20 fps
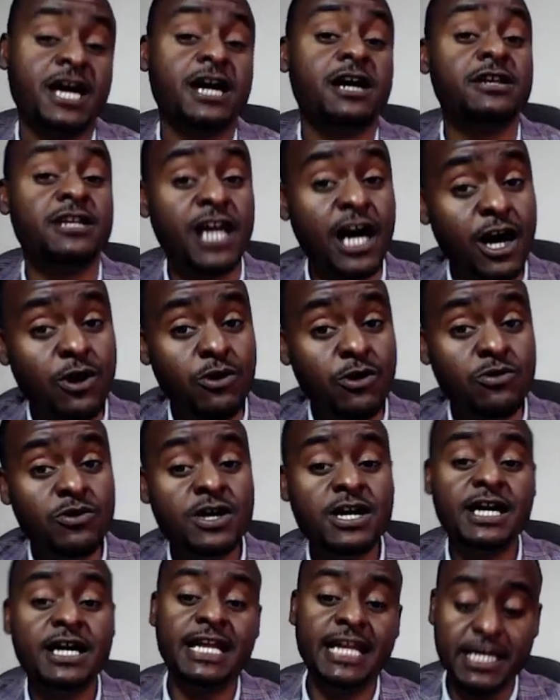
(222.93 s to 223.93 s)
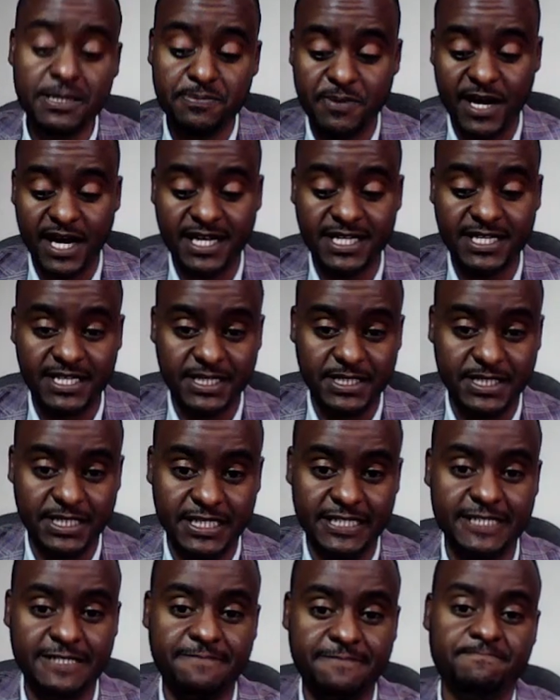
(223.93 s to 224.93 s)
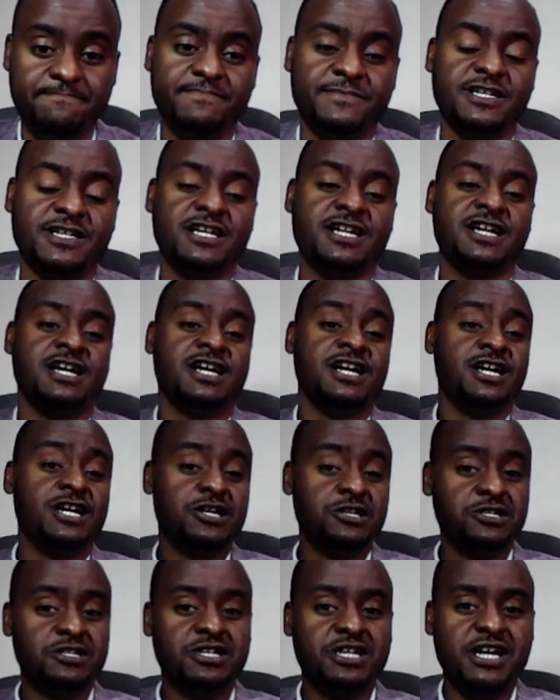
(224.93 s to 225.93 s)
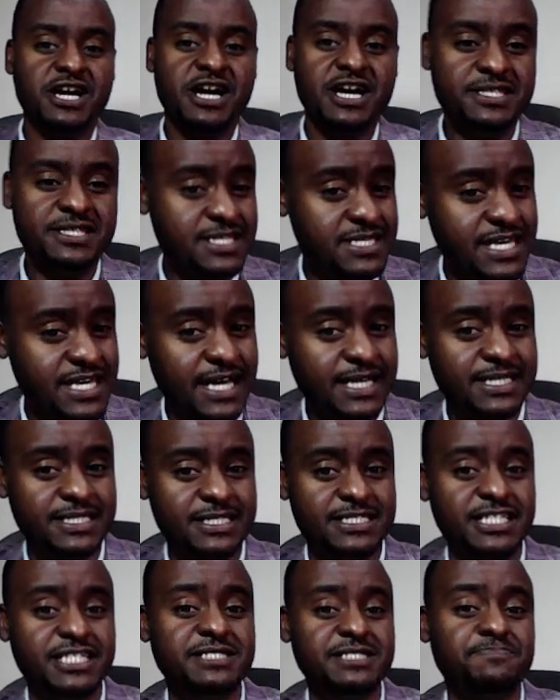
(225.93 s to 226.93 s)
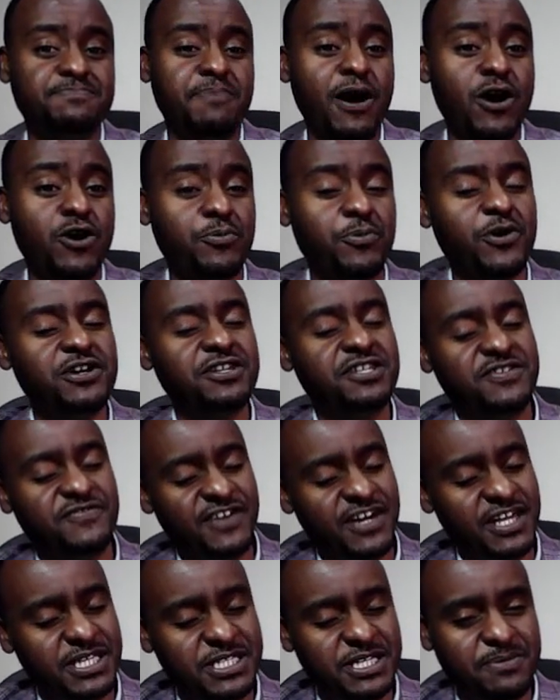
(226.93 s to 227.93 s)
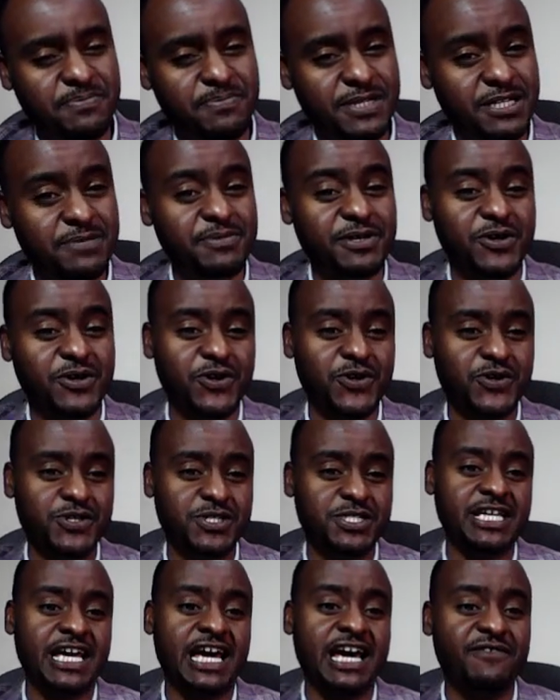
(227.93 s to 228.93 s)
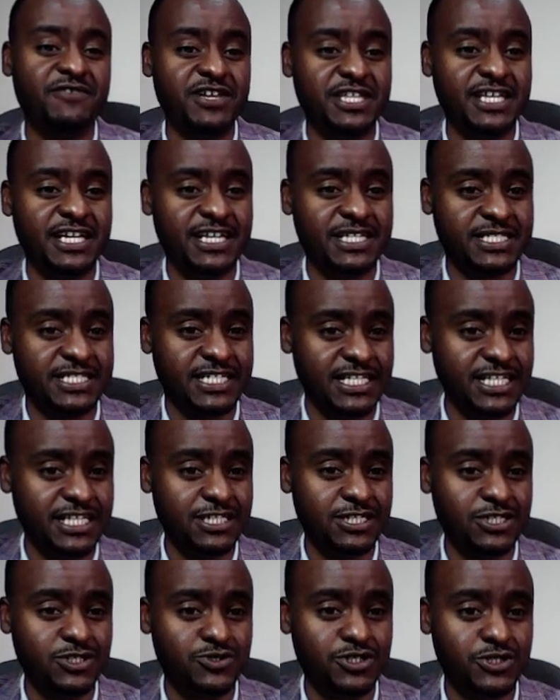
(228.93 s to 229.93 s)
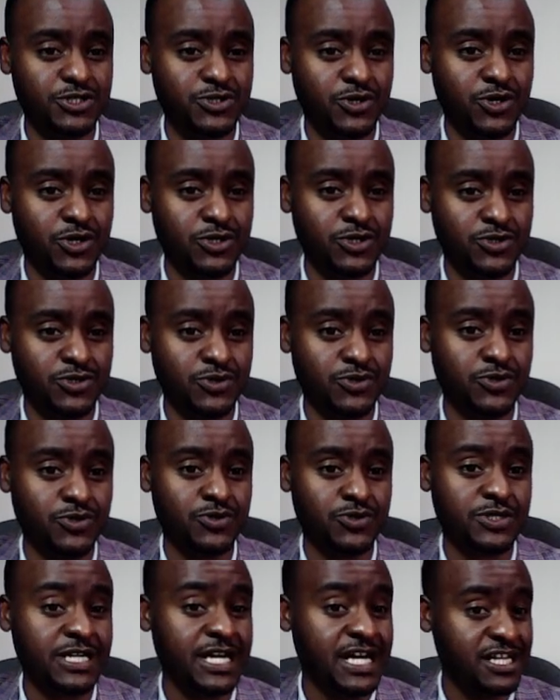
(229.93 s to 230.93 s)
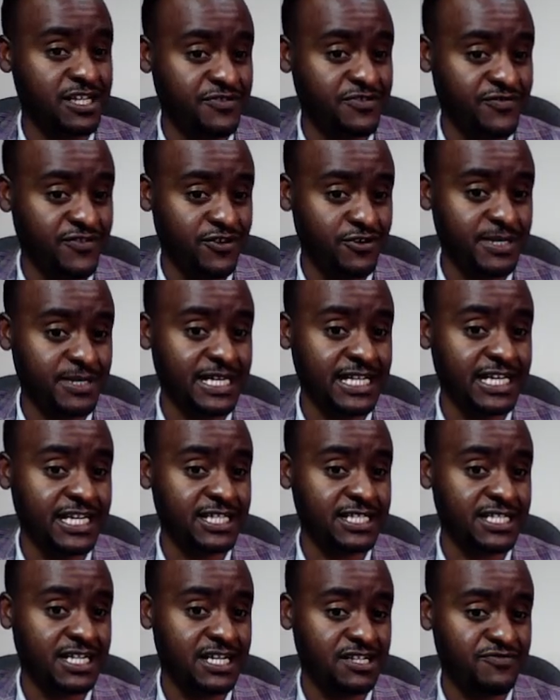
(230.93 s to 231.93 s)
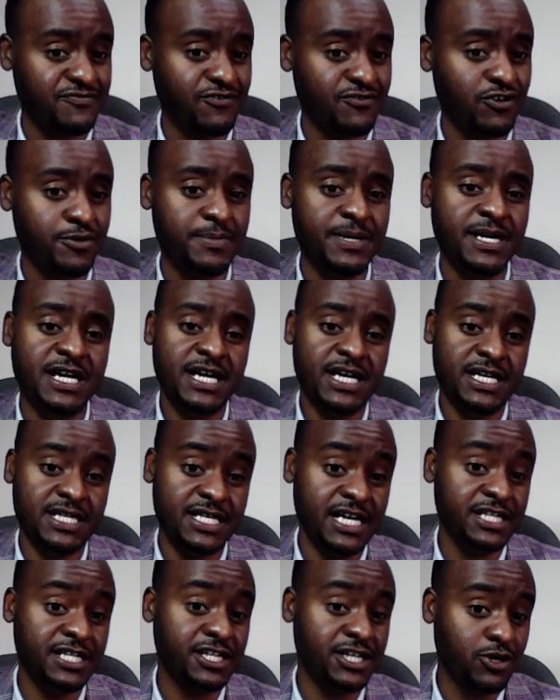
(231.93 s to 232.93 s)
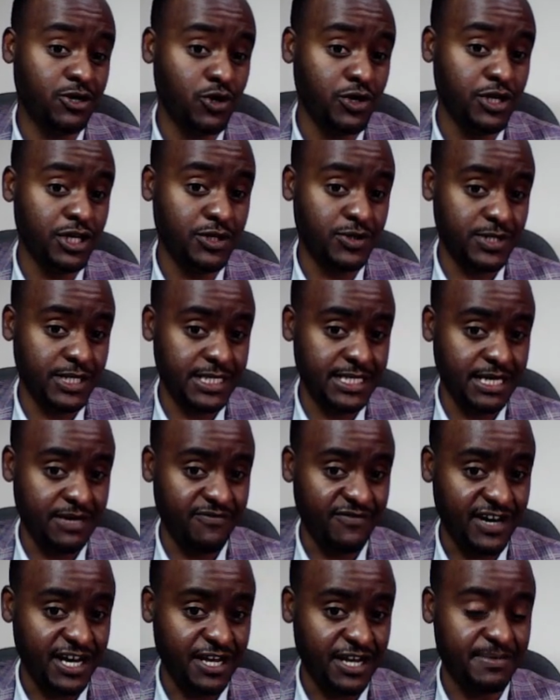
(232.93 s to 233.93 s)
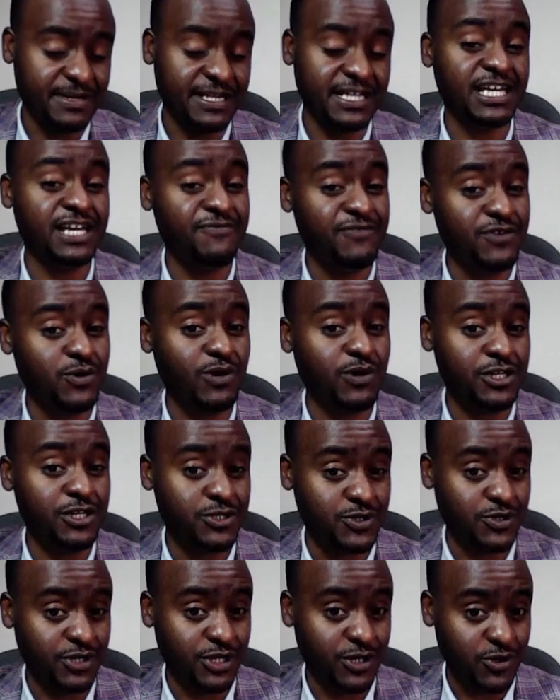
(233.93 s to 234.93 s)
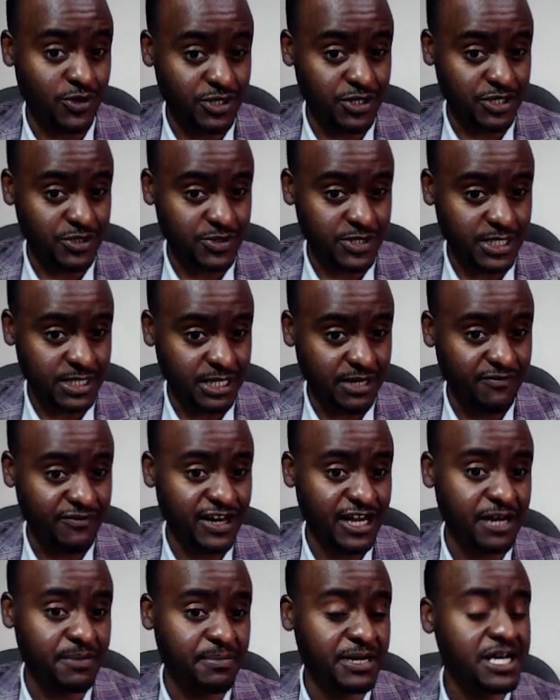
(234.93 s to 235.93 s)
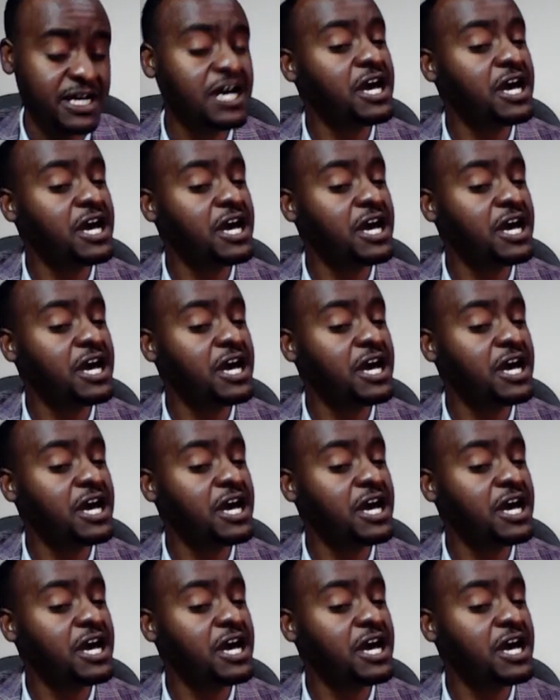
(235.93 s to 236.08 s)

Now, let's practice it. This PowerPoint is very simple because everything is clear. You need to go to transform, click transform, then record into the same variable. If you want to record into the same variable,